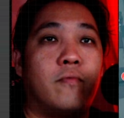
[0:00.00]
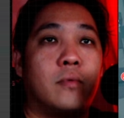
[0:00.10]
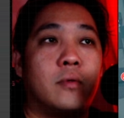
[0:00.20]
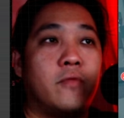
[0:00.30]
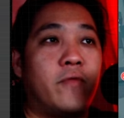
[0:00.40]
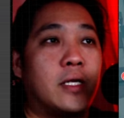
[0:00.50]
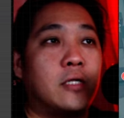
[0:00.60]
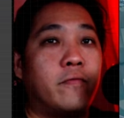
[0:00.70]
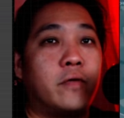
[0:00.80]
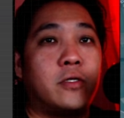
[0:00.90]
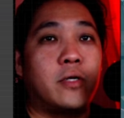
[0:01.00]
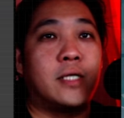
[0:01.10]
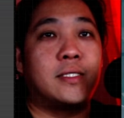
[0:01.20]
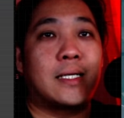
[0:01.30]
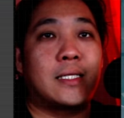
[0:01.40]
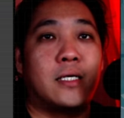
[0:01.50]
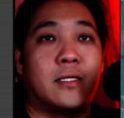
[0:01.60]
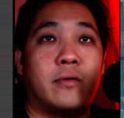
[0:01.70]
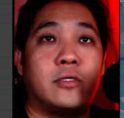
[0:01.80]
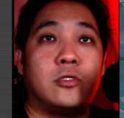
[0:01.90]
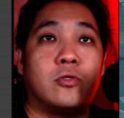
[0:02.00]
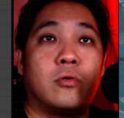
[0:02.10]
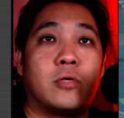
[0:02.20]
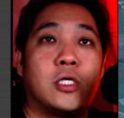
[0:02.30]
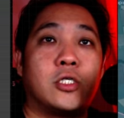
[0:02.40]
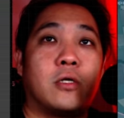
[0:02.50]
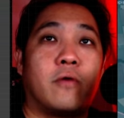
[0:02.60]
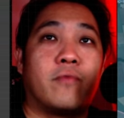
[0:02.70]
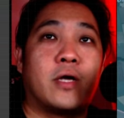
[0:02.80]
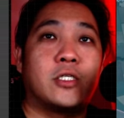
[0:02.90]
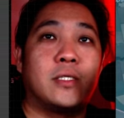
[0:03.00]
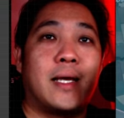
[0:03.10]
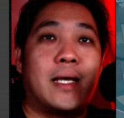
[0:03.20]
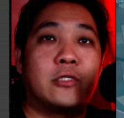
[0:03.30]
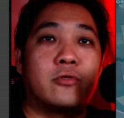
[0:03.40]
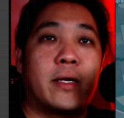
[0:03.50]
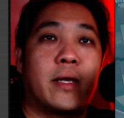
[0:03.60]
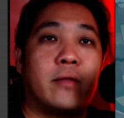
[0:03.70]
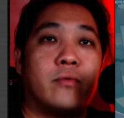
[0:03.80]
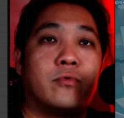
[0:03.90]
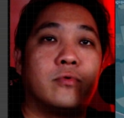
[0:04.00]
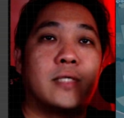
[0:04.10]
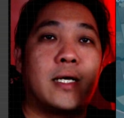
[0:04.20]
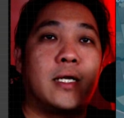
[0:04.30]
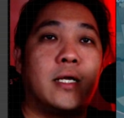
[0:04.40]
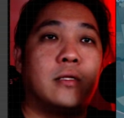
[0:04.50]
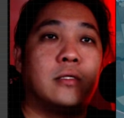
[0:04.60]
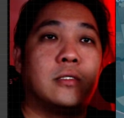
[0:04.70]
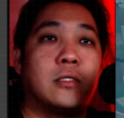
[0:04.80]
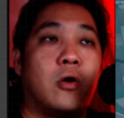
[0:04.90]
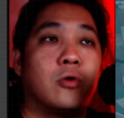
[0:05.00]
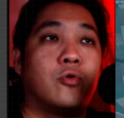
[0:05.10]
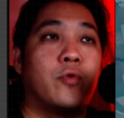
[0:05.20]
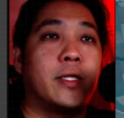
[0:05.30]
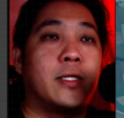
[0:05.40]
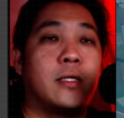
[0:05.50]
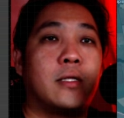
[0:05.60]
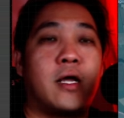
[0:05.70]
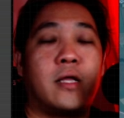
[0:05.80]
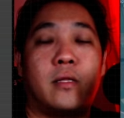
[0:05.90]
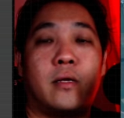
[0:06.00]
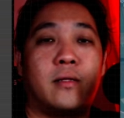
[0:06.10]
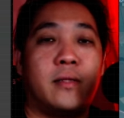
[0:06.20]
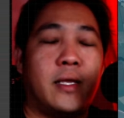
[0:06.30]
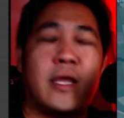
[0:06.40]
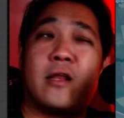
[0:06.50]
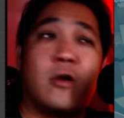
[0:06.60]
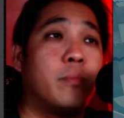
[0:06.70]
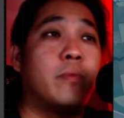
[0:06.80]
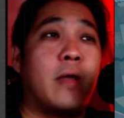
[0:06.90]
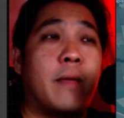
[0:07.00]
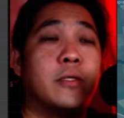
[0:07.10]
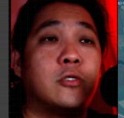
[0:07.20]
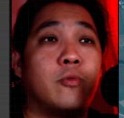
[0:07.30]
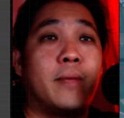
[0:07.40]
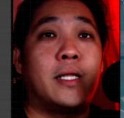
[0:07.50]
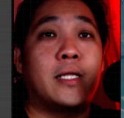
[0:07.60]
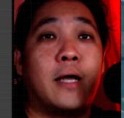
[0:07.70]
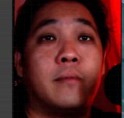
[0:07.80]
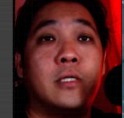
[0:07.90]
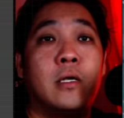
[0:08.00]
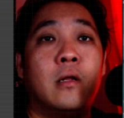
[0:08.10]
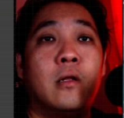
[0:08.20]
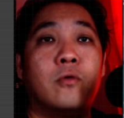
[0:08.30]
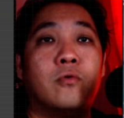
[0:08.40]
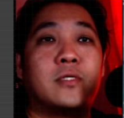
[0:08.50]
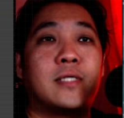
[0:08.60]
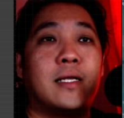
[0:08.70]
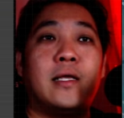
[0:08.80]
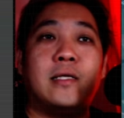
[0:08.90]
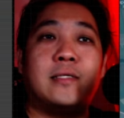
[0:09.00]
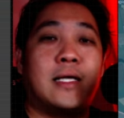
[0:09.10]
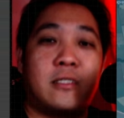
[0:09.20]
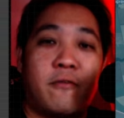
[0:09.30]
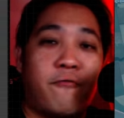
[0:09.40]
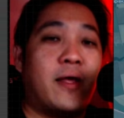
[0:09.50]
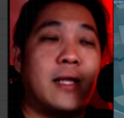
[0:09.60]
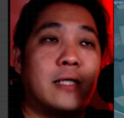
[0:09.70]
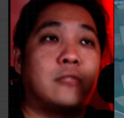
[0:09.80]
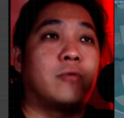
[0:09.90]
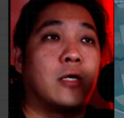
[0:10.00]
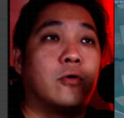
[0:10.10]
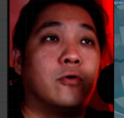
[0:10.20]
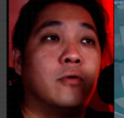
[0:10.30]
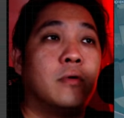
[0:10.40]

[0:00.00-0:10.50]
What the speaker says: the Velikonovosilka sector, there is a geolocation of Russian airstrike at Uruzaine. This is an ongoing thing that it had happened so many times. Uruzaine is as flat as you can go,